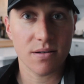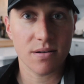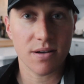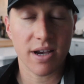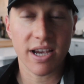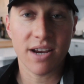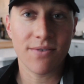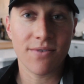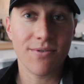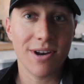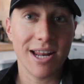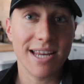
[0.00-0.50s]

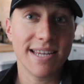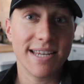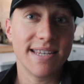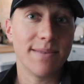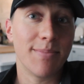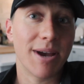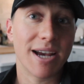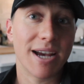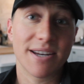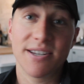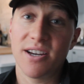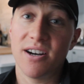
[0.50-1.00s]
I can relate it
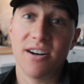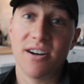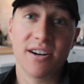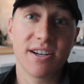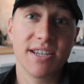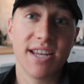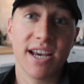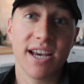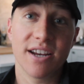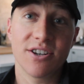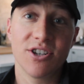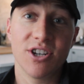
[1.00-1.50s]
back to
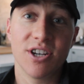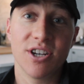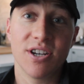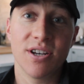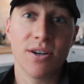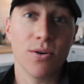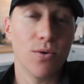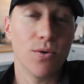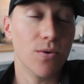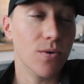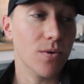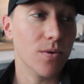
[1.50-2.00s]

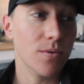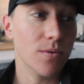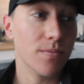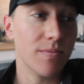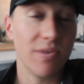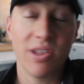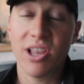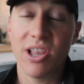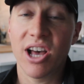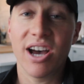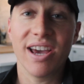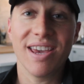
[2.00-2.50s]
architecture or
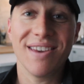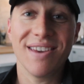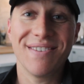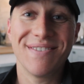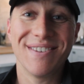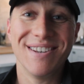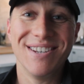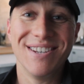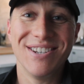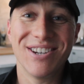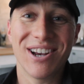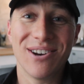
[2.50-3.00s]
life
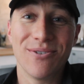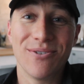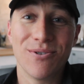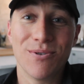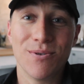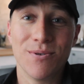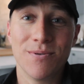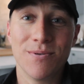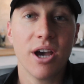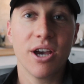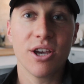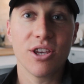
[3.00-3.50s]
in
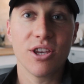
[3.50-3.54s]
general.